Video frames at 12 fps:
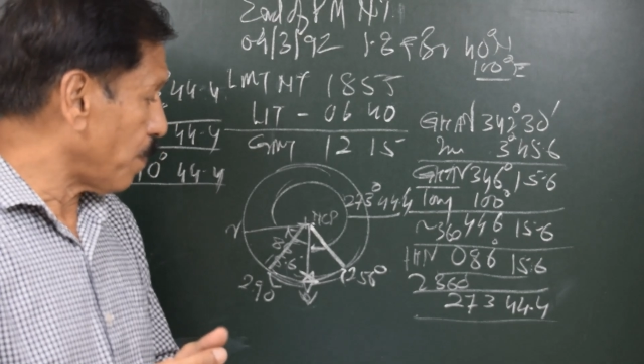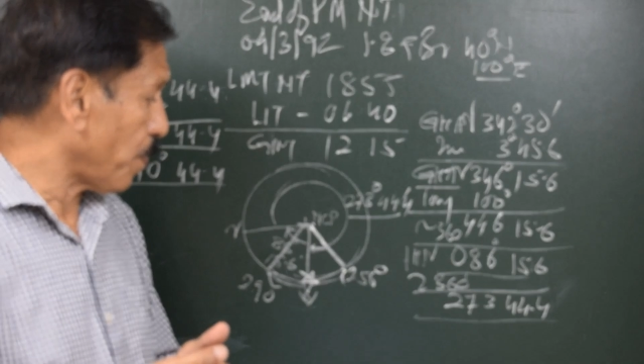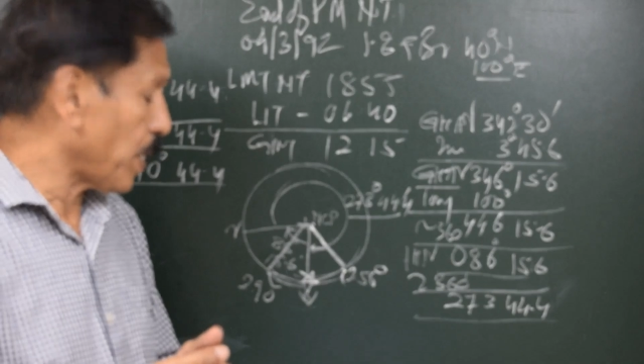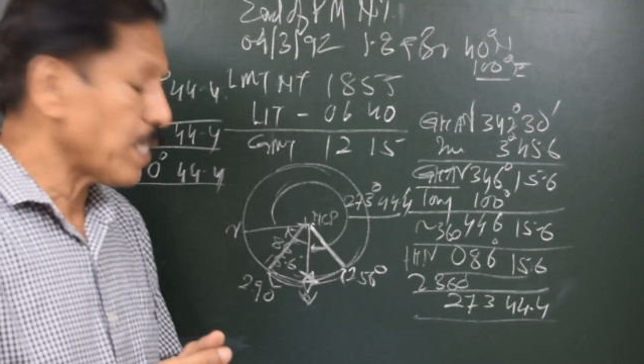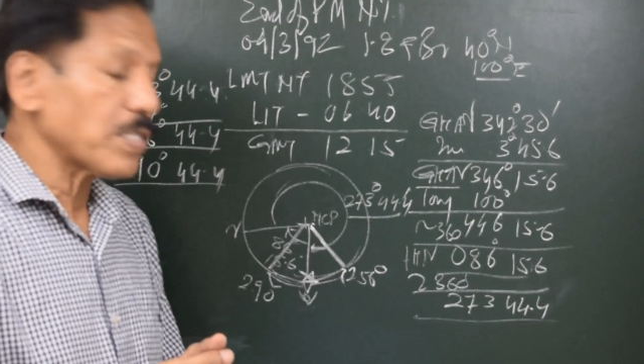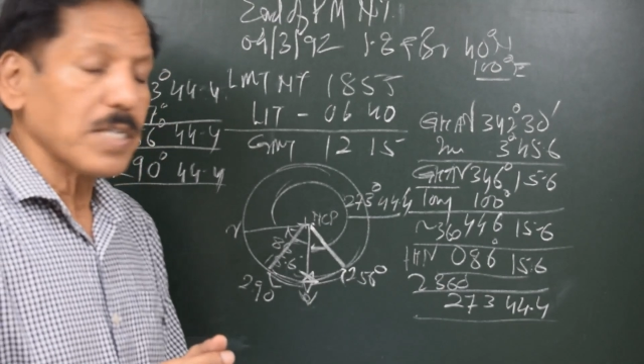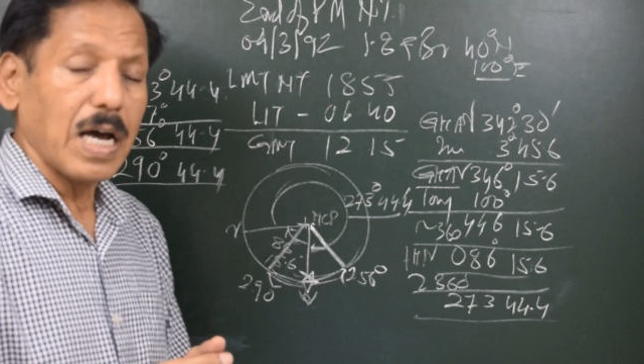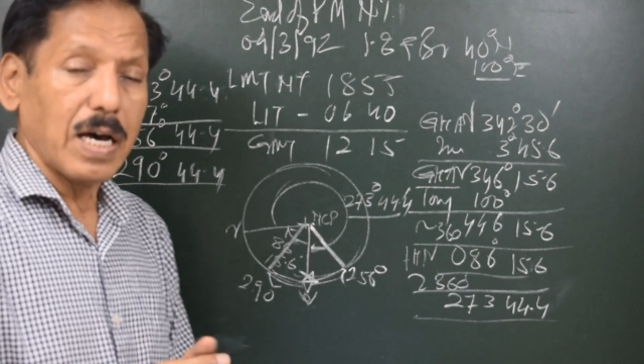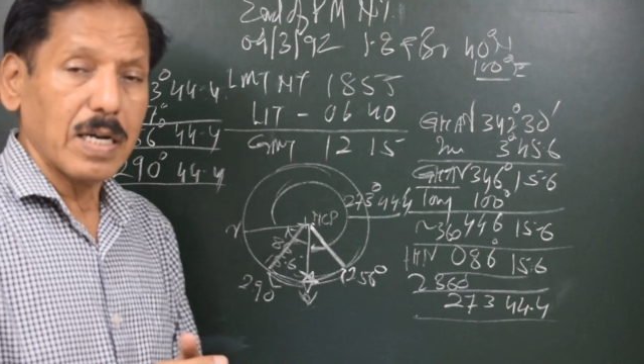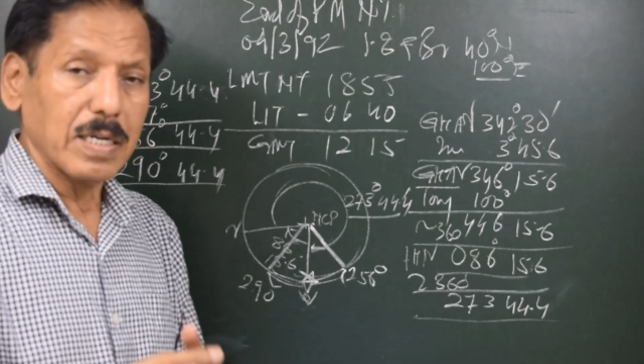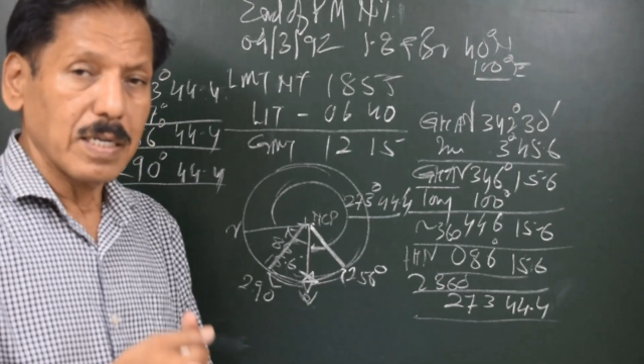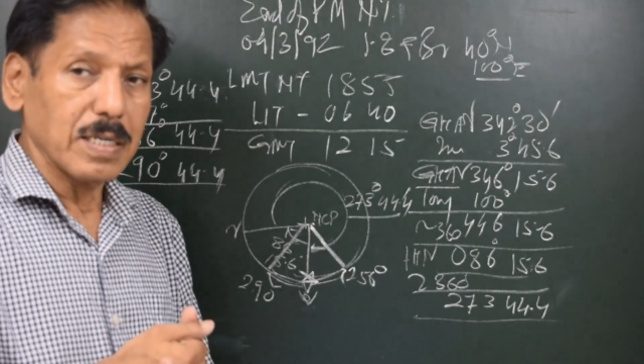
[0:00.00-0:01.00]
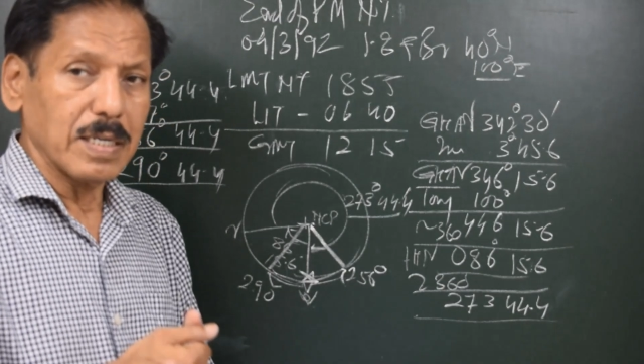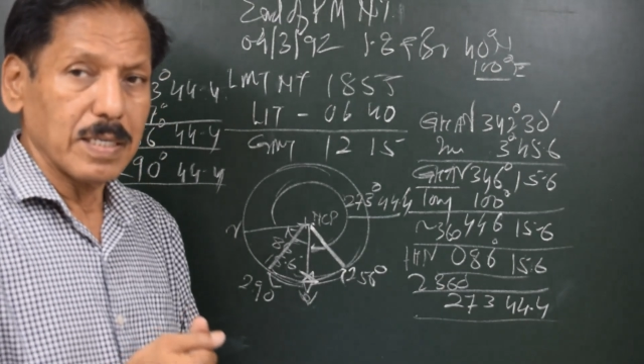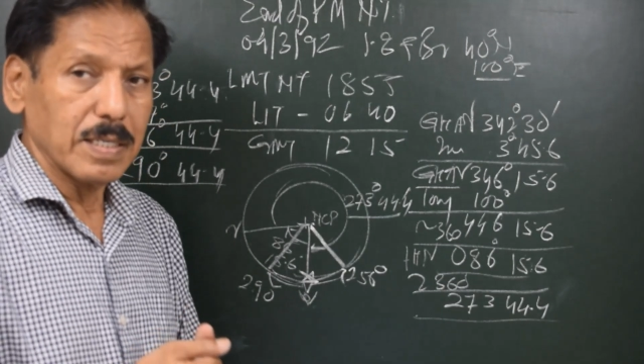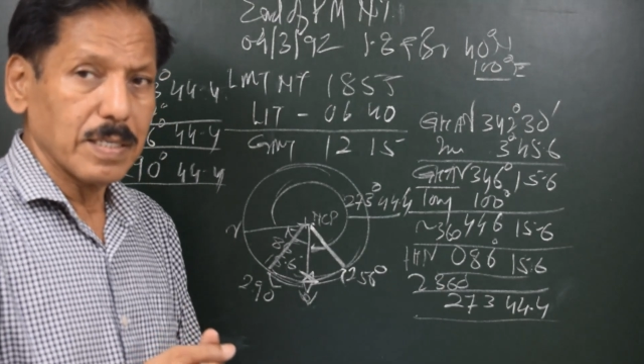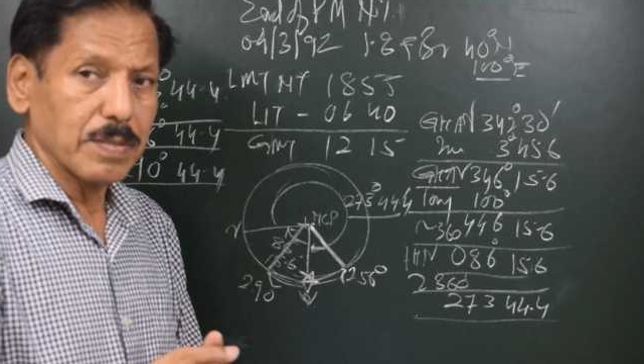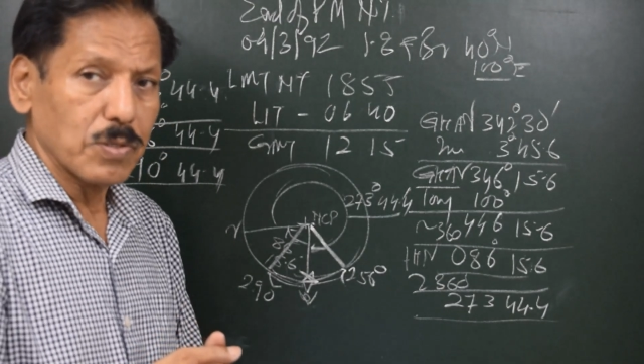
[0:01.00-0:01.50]
that star
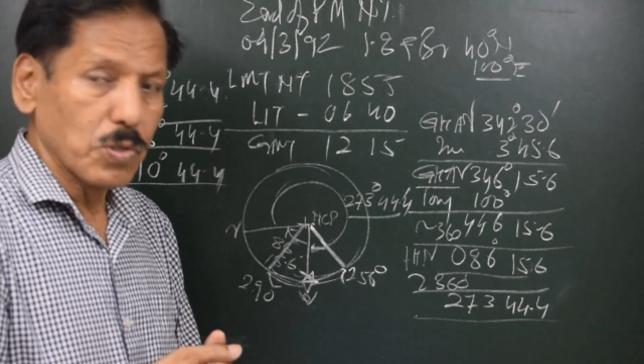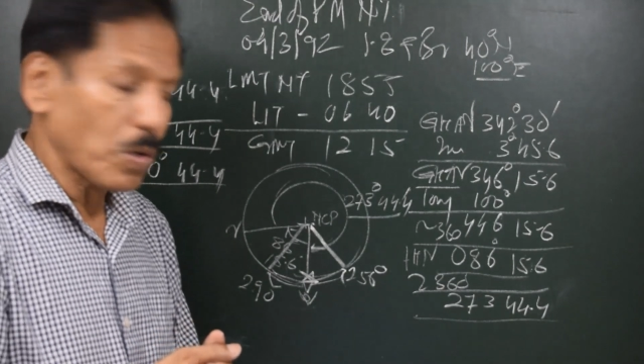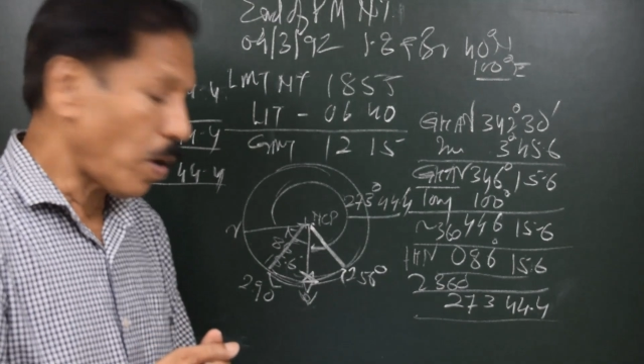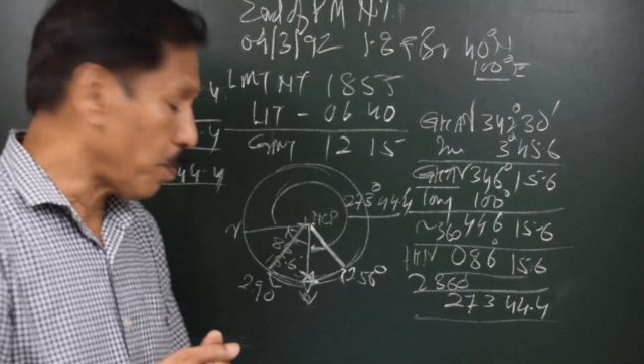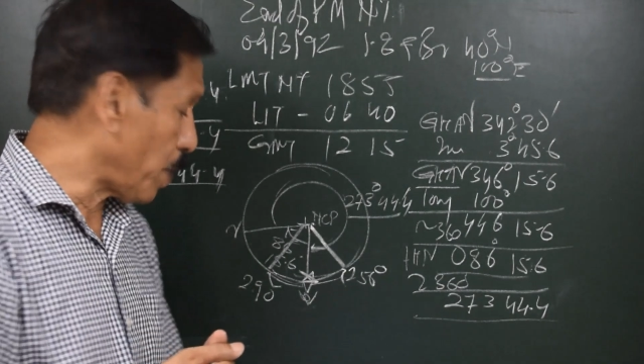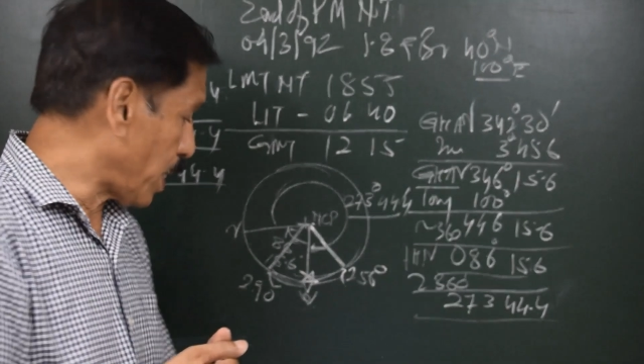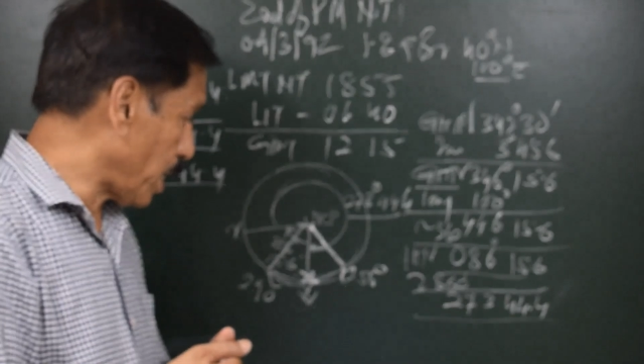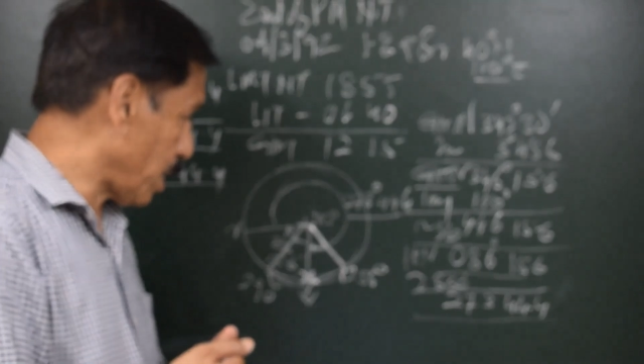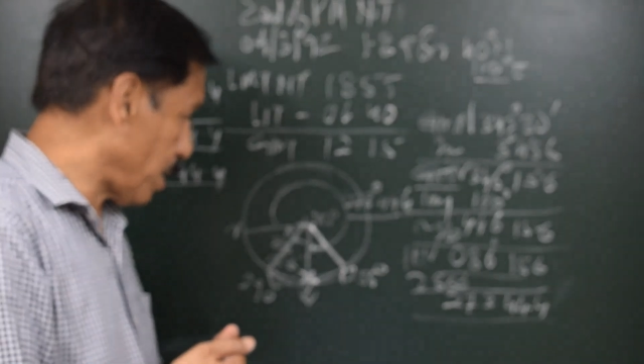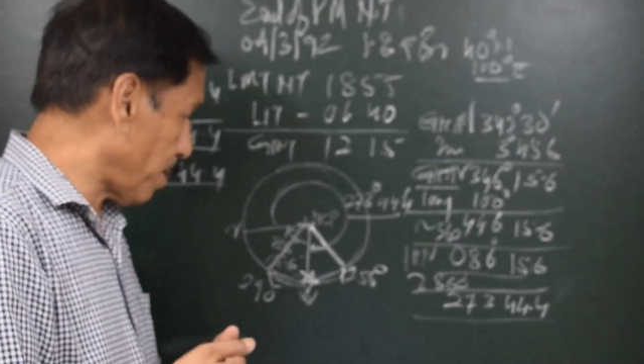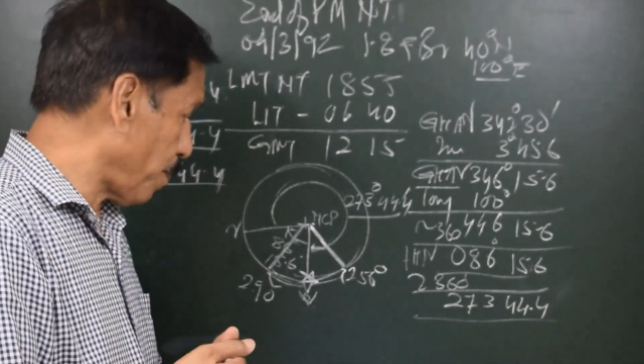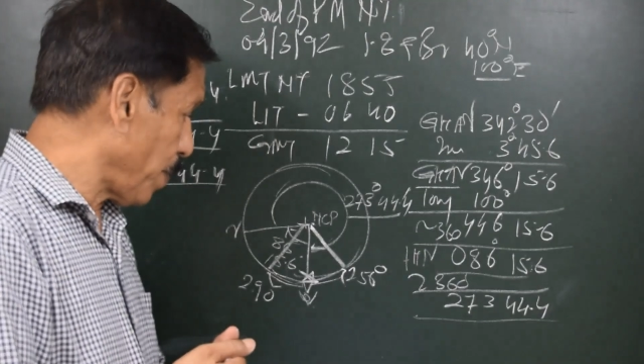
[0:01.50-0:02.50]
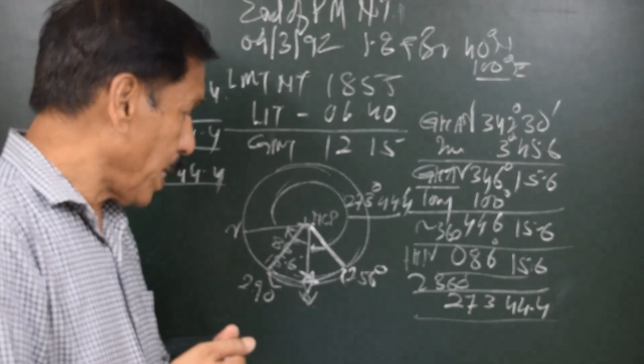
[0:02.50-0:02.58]
should not be taken.